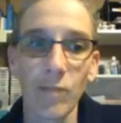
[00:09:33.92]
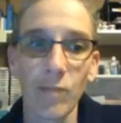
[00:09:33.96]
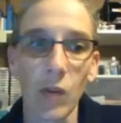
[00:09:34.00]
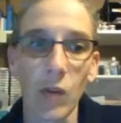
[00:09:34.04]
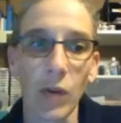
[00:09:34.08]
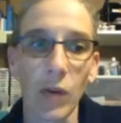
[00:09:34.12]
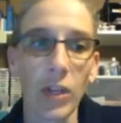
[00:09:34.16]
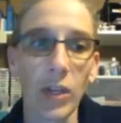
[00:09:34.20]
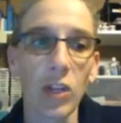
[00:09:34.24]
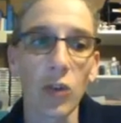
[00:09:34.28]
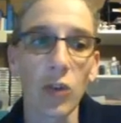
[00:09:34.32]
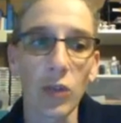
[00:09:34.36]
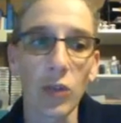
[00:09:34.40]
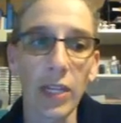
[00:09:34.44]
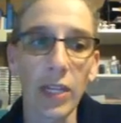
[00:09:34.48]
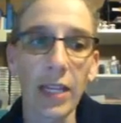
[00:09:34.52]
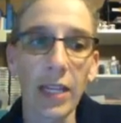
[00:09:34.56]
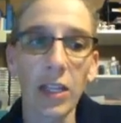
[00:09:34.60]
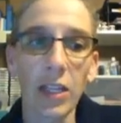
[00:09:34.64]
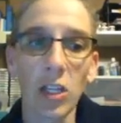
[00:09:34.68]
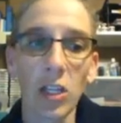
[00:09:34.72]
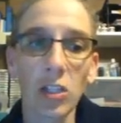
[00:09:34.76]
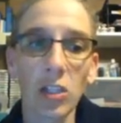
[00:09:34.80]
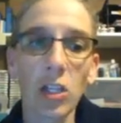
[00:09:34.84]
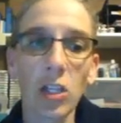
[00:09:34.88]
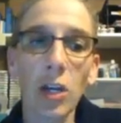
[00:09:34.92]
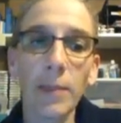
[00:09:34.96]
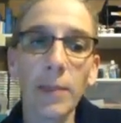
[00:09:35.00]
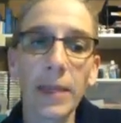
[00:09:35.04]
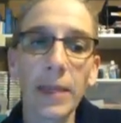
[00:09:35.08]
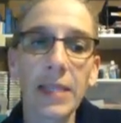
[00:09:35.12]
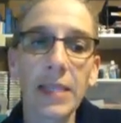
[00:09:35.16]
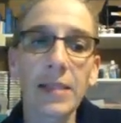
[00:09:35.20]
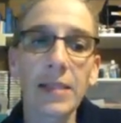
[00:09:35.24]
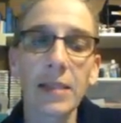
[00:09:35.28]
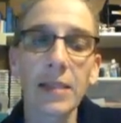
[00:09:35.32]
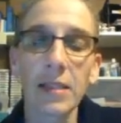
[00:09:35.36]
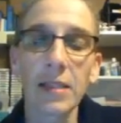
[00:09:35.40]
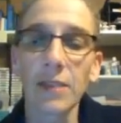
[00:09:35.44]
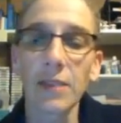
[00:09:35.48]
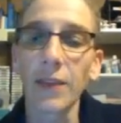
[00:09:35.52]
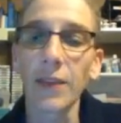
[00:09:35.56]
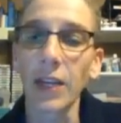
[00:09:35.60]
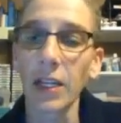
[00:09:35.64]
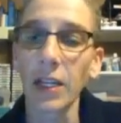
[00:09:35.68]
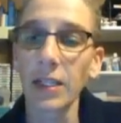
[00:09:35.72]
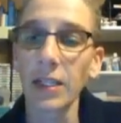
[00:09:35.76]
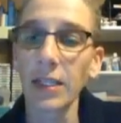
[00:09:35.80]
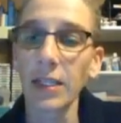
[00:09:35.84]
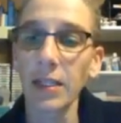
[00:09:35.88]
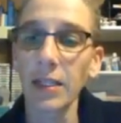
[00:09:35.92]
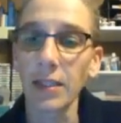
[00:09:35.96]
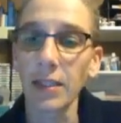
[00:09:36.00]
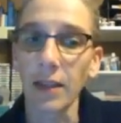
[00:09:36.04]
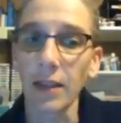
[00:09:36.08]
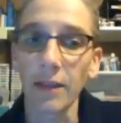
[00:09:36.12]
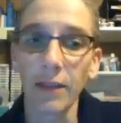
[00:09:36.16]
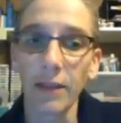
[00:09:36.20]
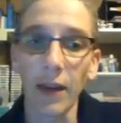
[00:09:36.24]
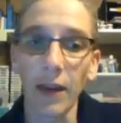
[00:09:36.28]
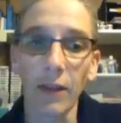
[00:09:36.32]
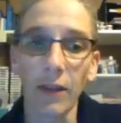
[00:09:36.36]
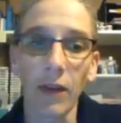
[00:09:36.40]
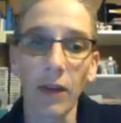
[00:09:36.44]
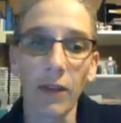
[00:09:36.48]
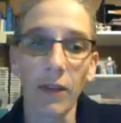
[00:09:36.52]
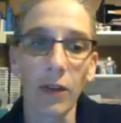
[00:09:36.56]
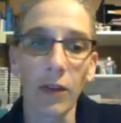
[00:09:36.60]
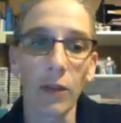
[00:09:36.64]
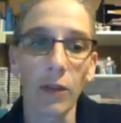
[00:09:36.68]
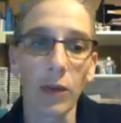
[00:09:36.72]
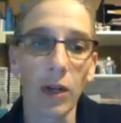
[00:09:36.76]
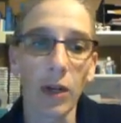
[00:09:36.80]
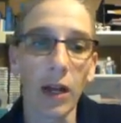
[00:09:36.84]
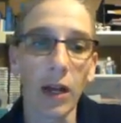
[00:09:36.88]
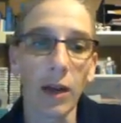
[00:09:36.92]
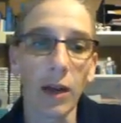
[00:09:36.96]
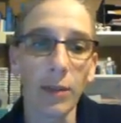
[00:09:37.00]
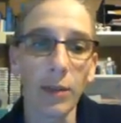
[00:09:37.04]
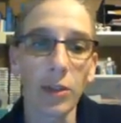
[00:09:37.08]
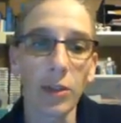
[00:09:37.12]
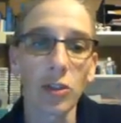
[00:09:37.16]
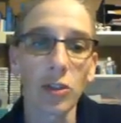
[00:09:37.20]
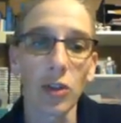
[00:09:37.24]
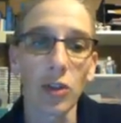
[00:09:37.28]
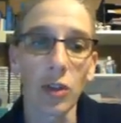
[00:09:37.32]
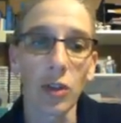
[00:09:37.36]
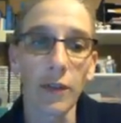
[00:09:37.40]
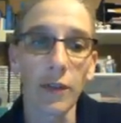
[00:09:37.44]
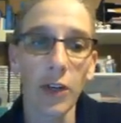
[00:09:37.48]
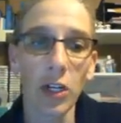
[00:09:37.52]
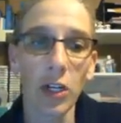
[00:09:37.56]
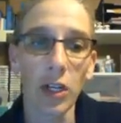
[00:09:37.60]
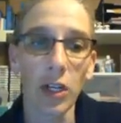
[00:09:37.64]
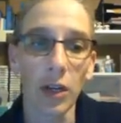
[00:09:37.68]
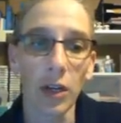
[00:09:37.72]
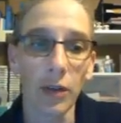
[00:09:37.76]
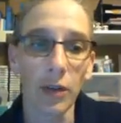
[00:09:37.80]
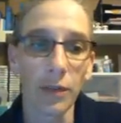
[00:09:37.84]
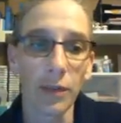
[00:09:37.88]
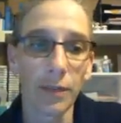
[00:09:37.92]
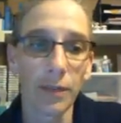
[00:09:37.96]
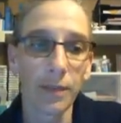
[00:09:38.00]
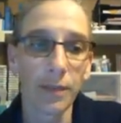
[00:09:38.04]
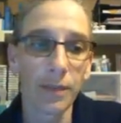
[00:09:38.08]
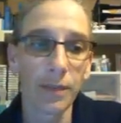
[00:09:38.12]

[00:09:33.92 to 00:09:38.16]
Right, you don't take it long term because it is very addictive. However, it will help control the vertigo.